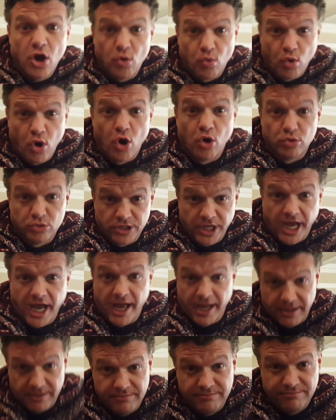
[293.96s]
What time. We
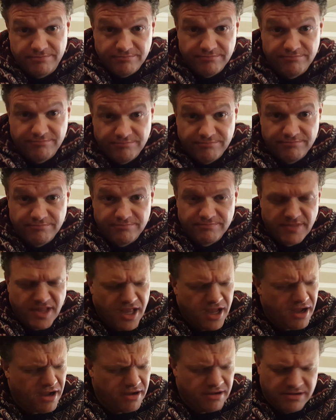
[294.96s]
think about that game of the night.
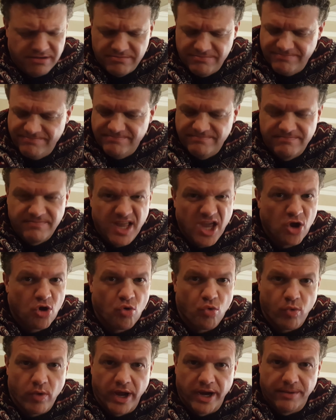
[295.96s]
Oh. Was it a
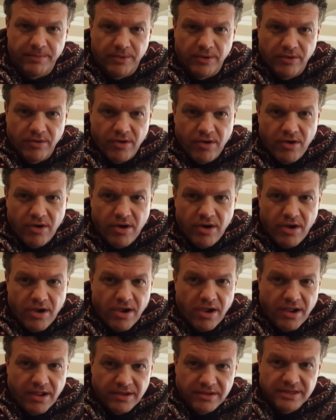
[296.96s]
skunk or what?
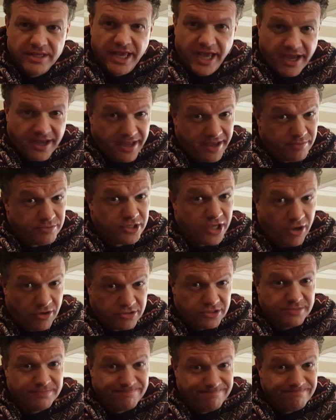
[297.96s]
Yeah, Bama,
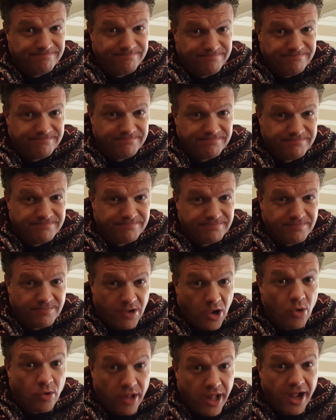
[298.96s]
Bama does, right?
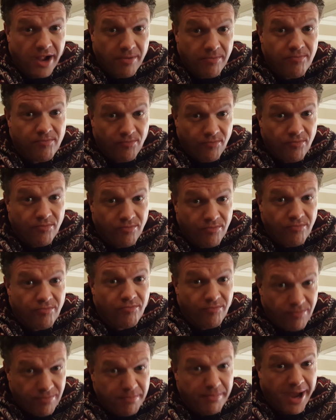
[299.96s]
Oh, yeah. Bama does.
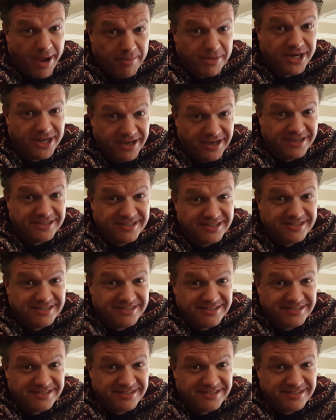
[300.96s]
Bama does.